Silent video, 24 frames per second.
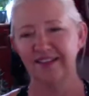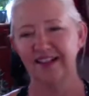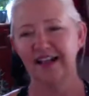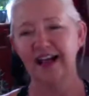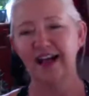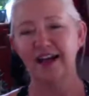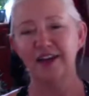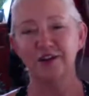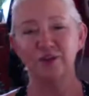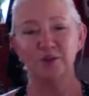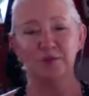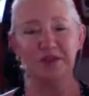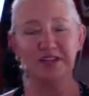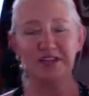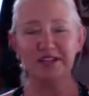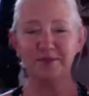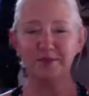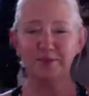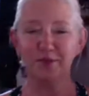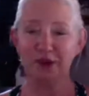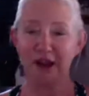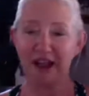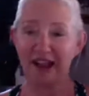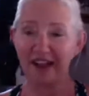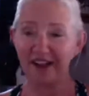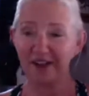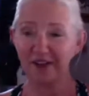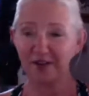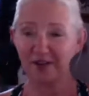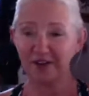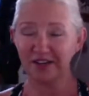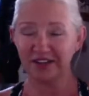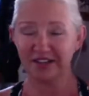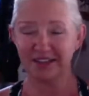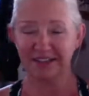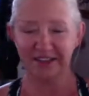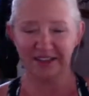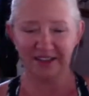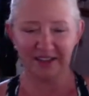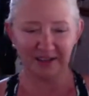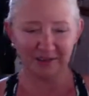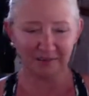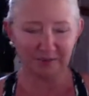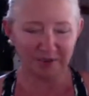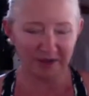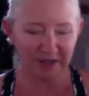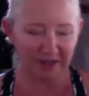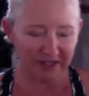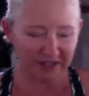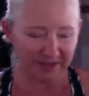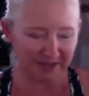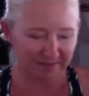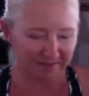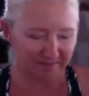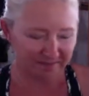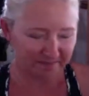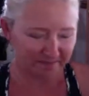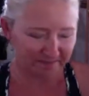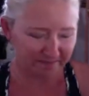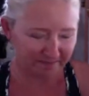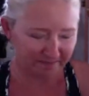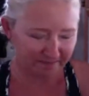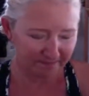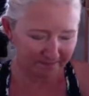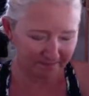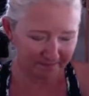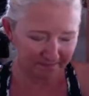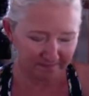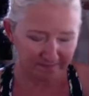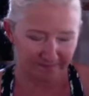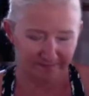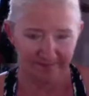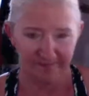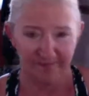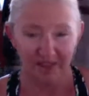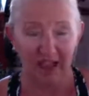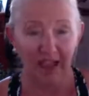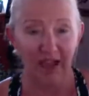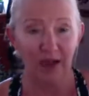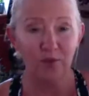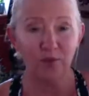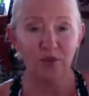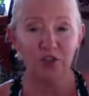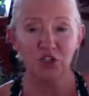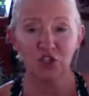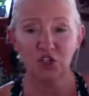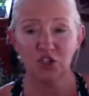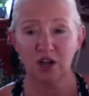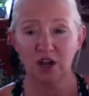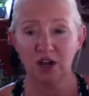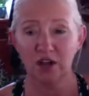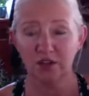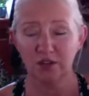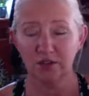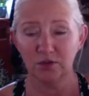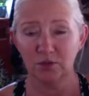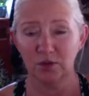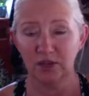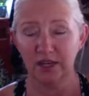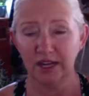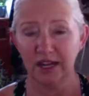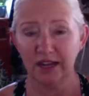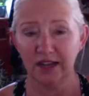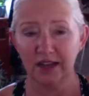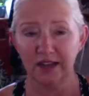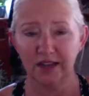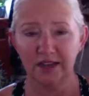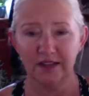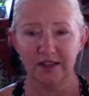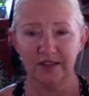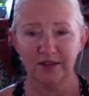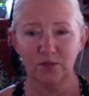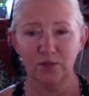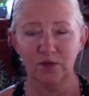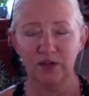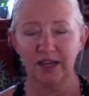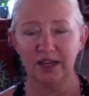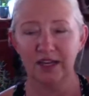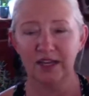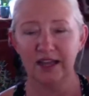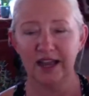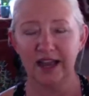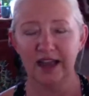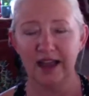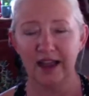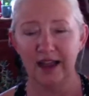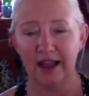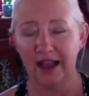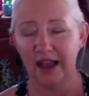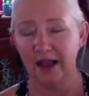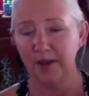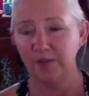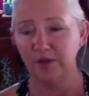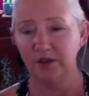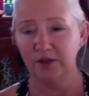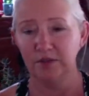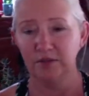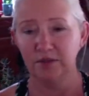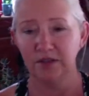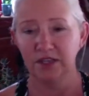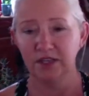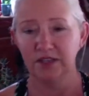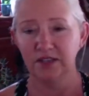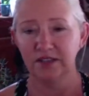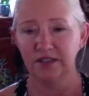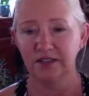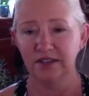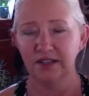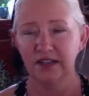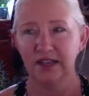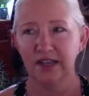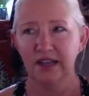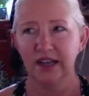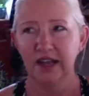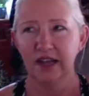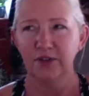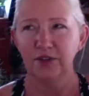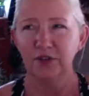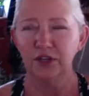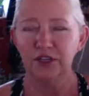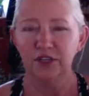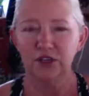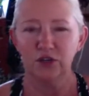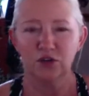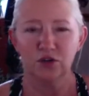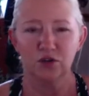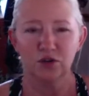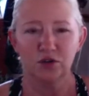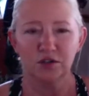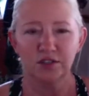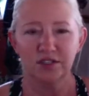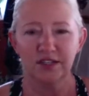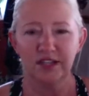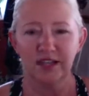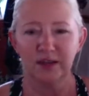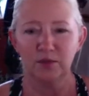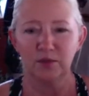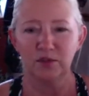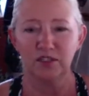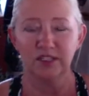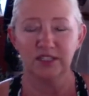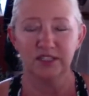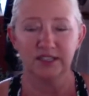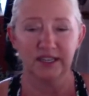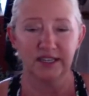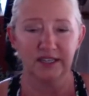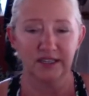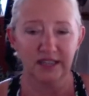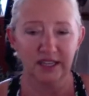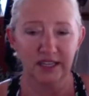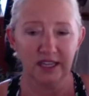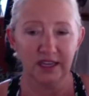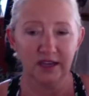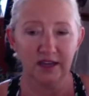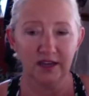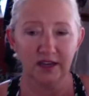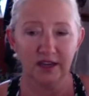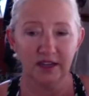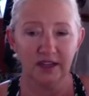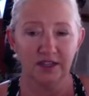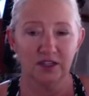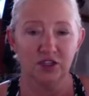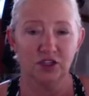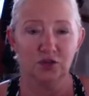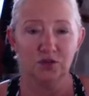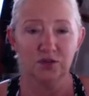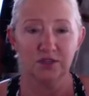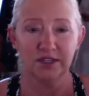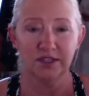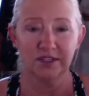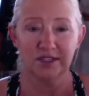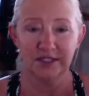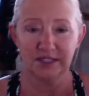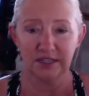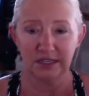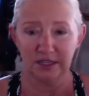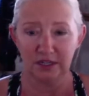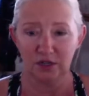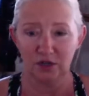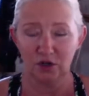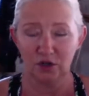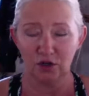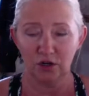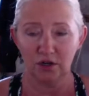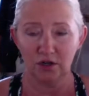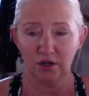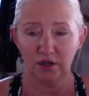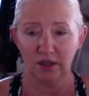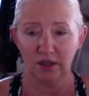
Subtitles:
I don't mean to brag or anything, but I was shocked when it happened, because I think the girl's name was Cynthia, and she was a senior,